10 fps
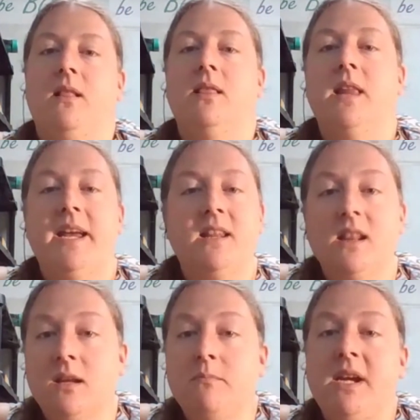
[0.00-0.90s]
like
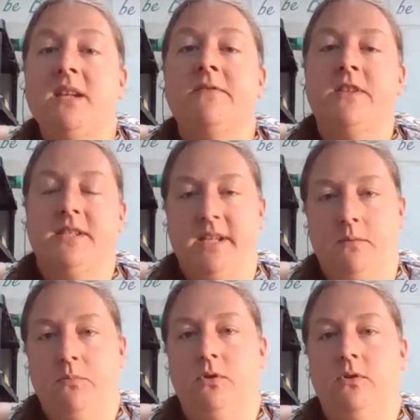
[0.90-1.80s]
the mean of the
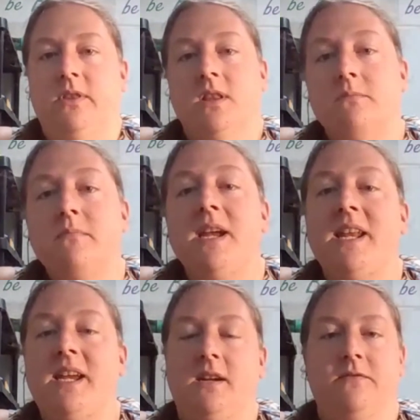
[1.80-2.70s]
sample, the
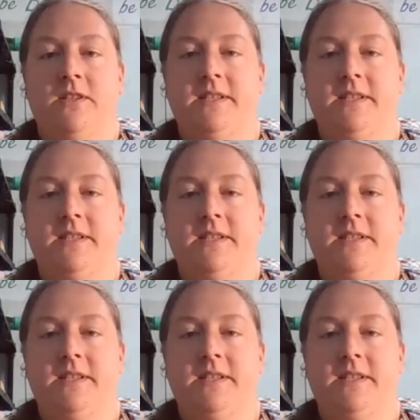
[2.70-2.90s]
median of the